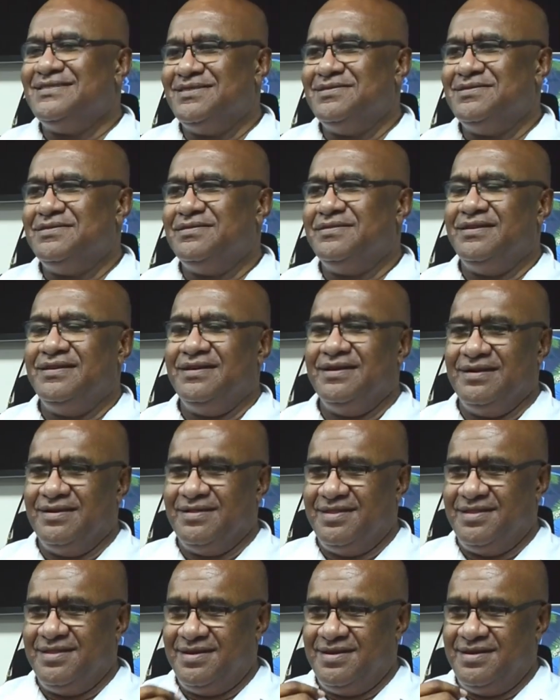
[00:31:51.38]
So
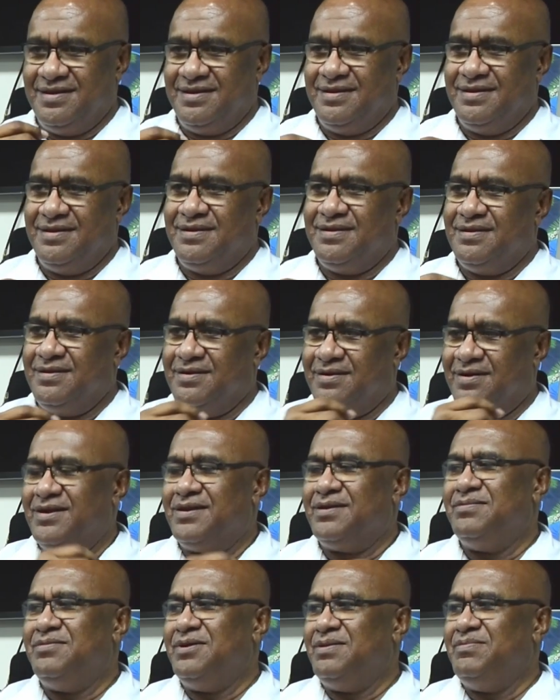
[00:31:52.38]
the
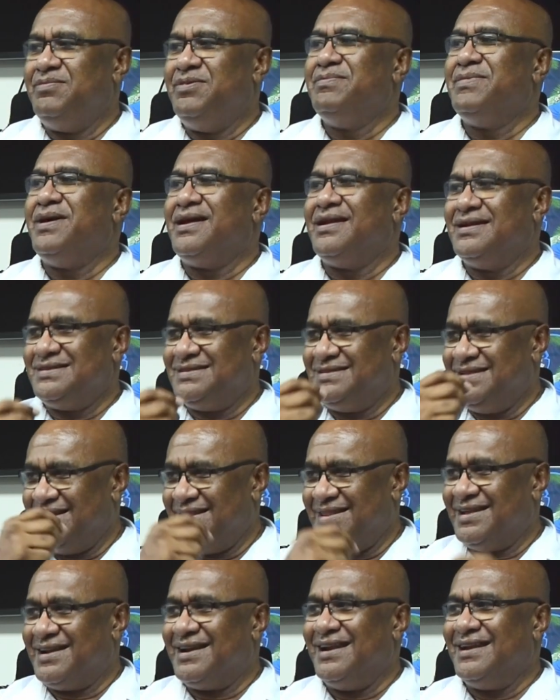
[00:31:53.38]
Honorable Biman has
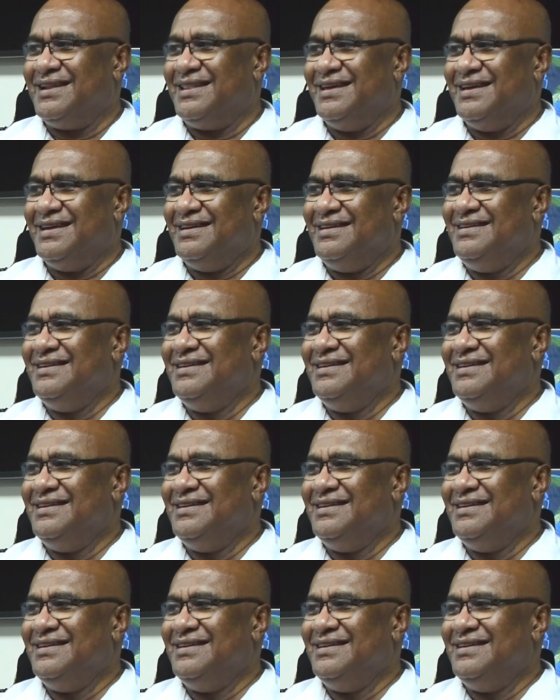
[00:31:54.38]
done the right thing.